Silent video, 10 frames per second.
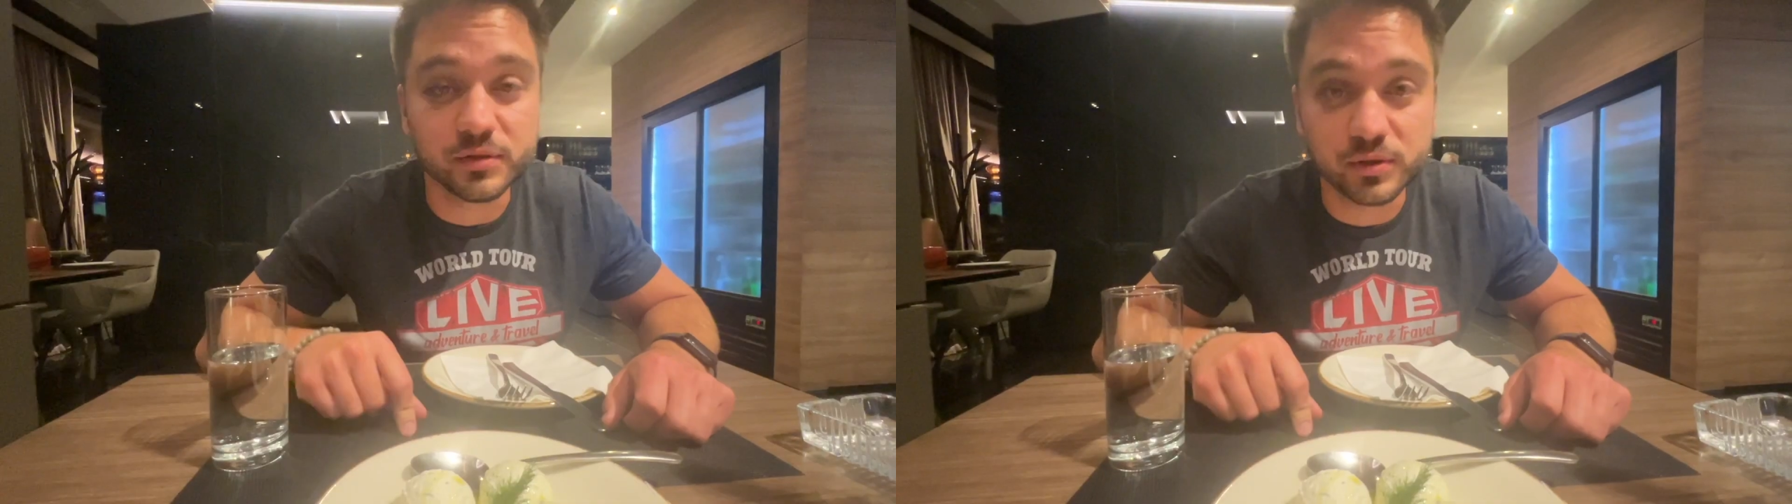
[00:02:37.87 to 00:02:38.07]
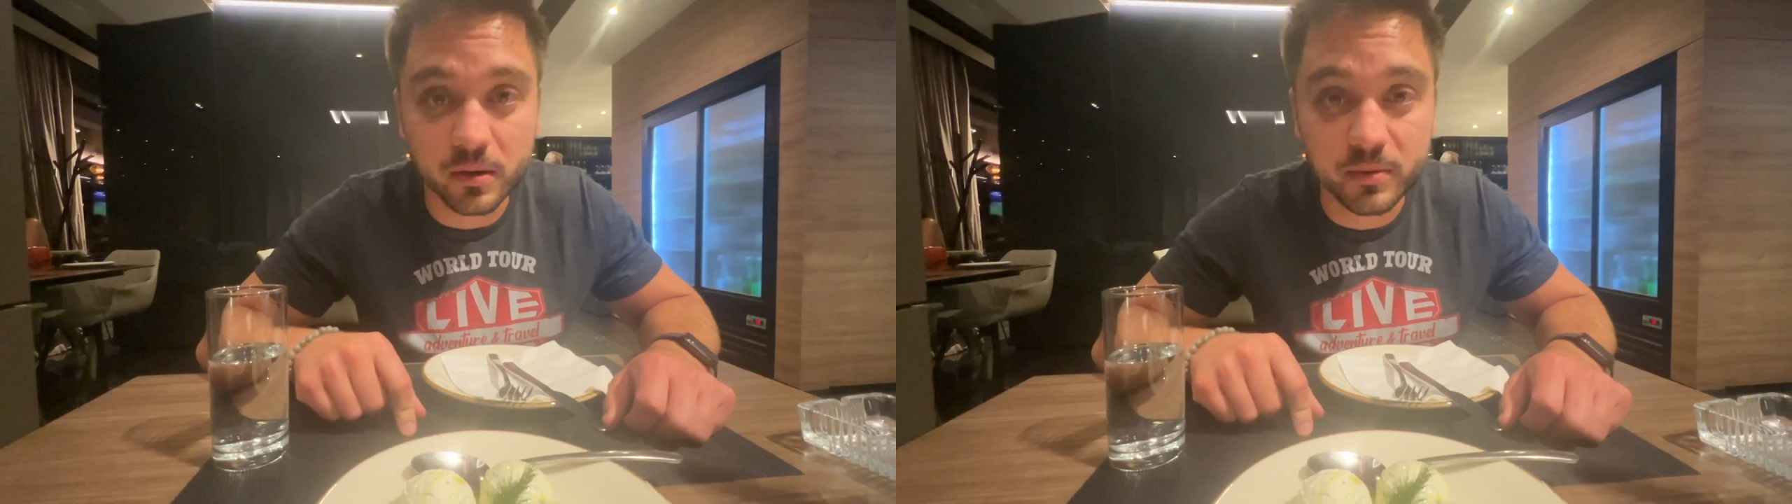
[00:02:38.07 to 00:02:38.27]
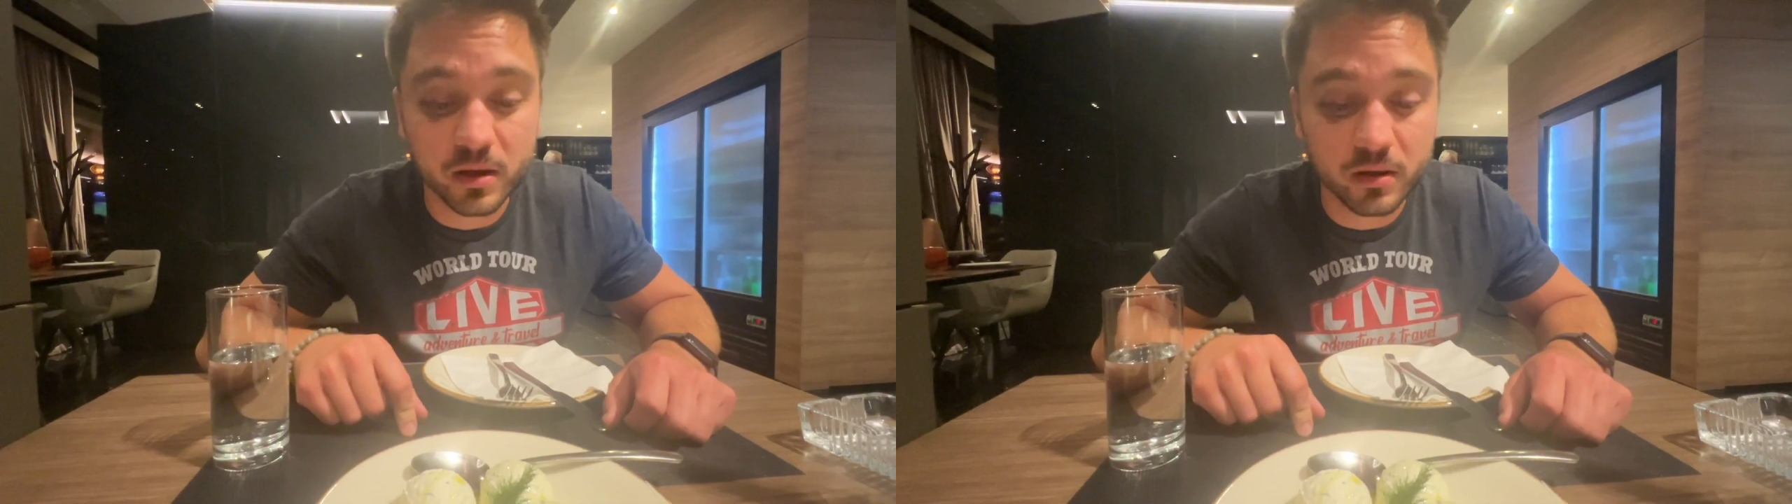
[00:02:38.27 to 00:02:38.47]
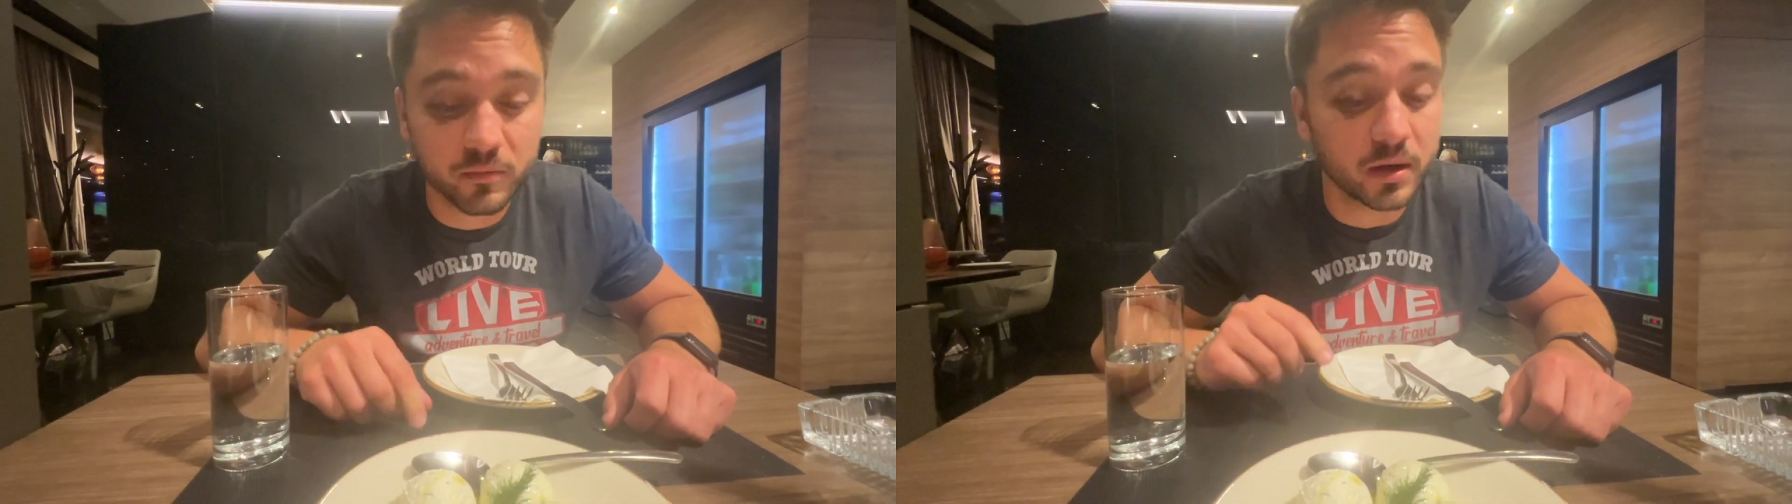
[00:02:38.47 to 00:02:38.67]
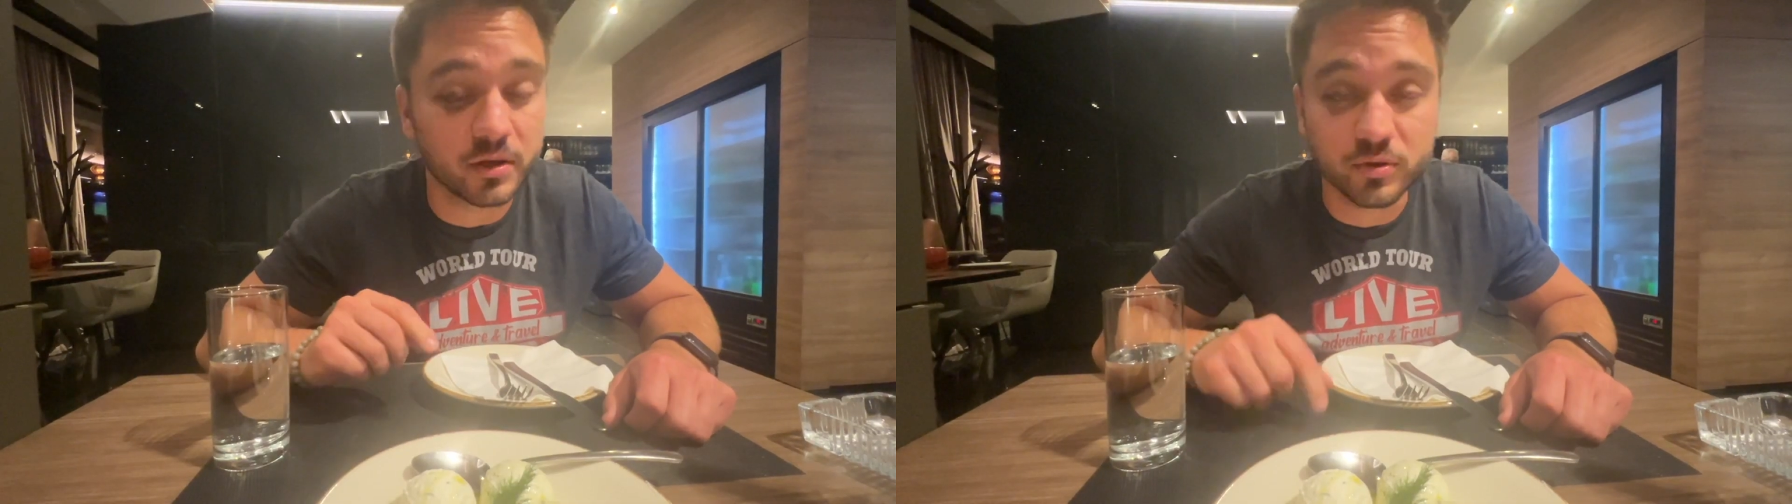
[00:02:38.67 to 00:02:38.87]
Serbia, we're
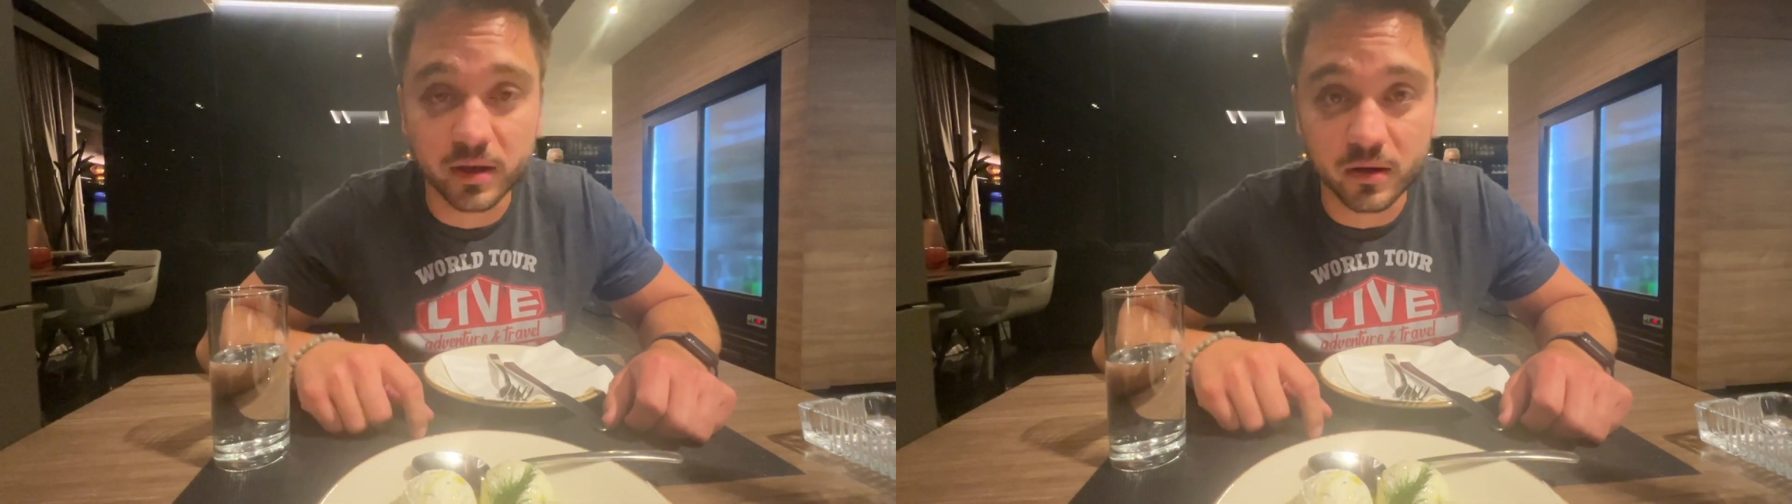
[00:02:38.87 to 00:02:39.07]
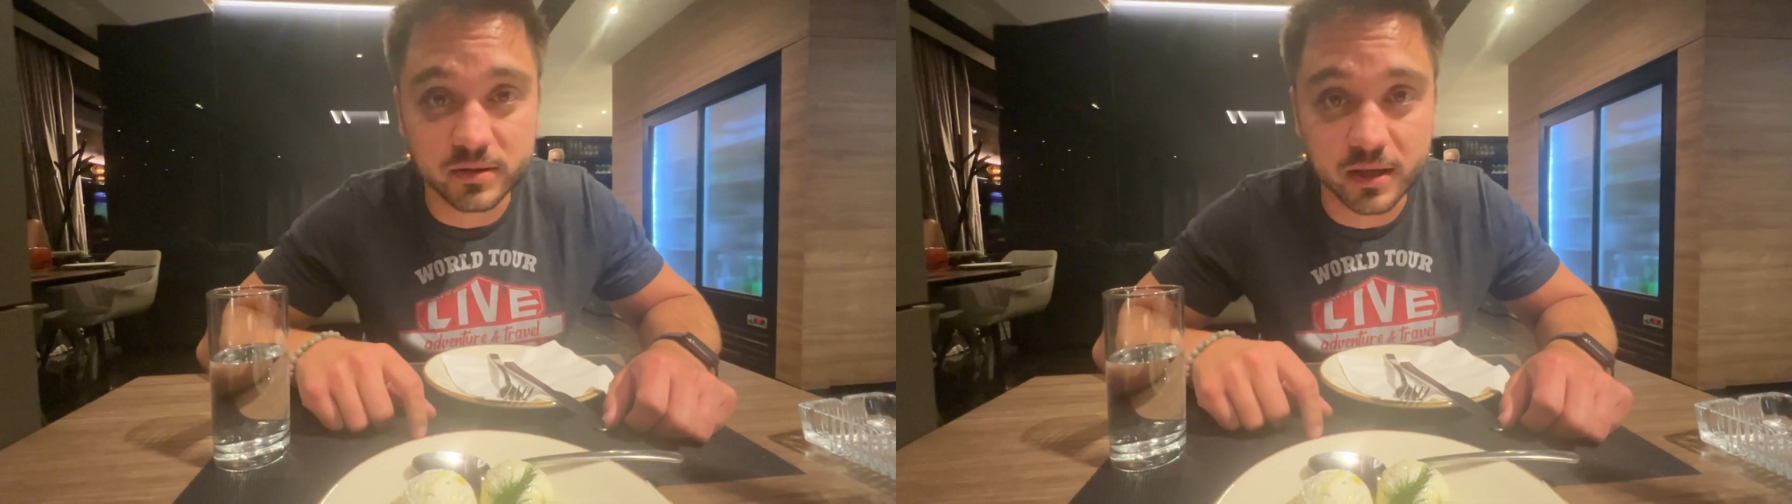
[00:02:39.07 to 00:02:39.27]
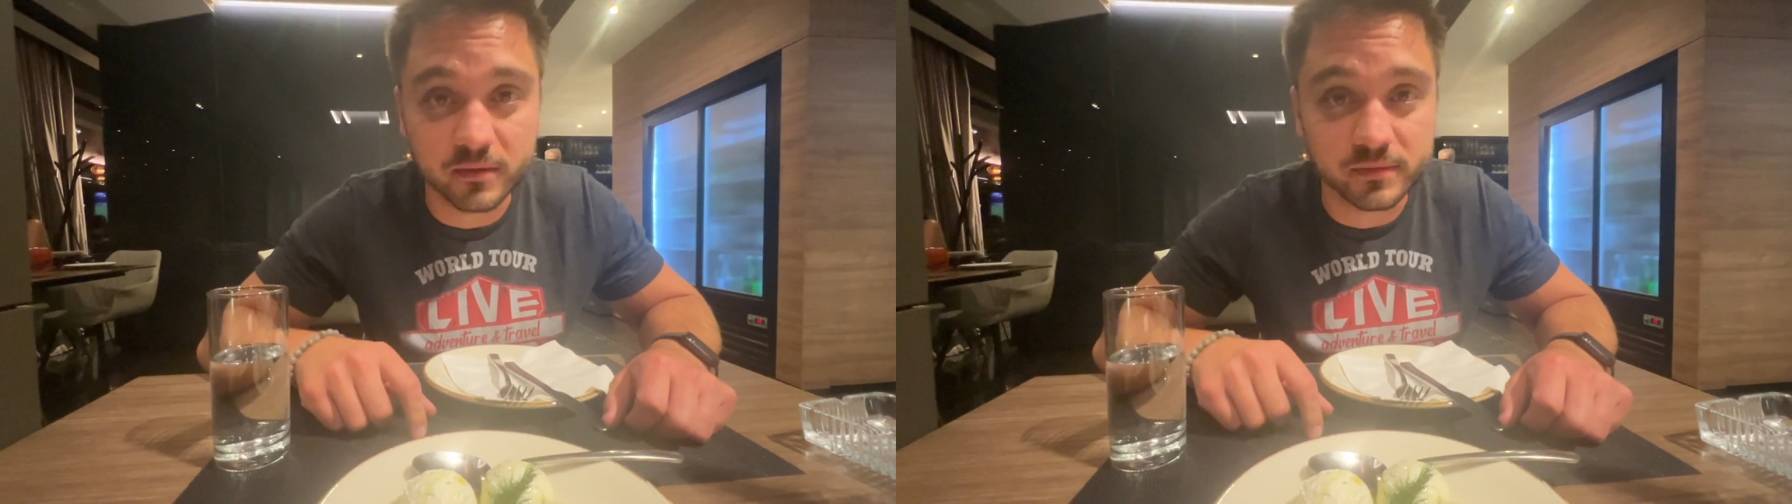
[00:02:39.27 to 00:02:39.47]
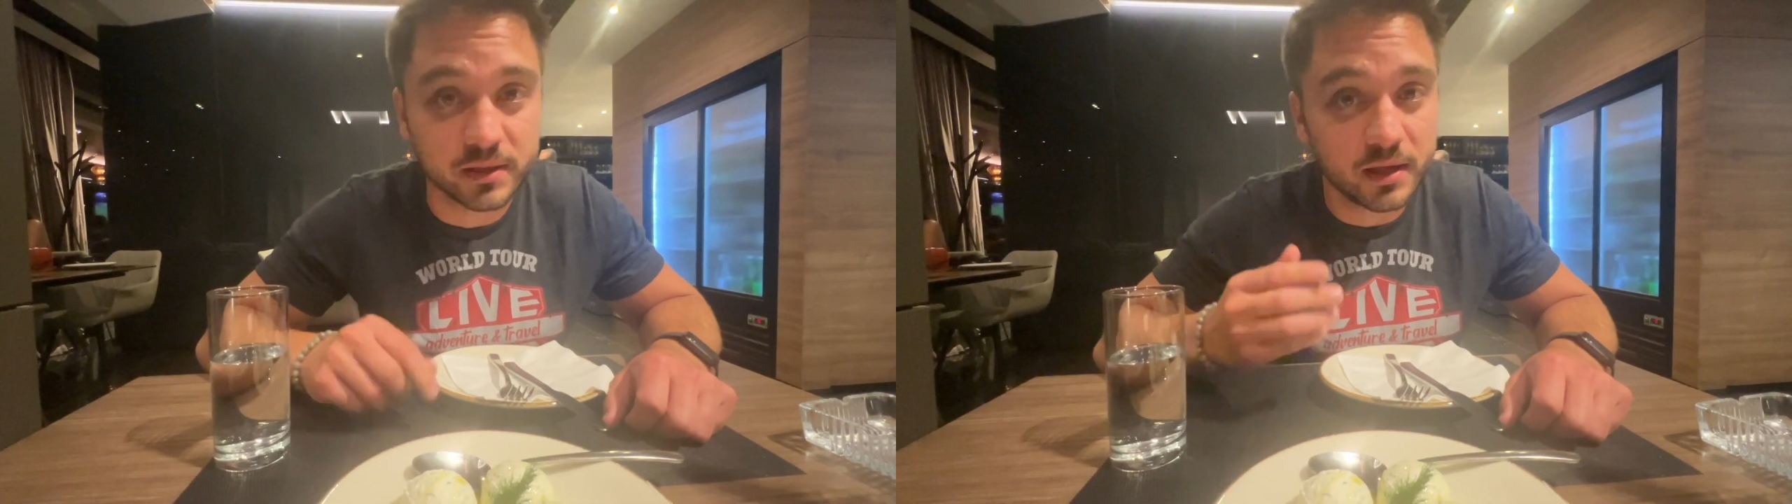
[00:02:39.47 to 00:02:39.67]
going to treat ourselves.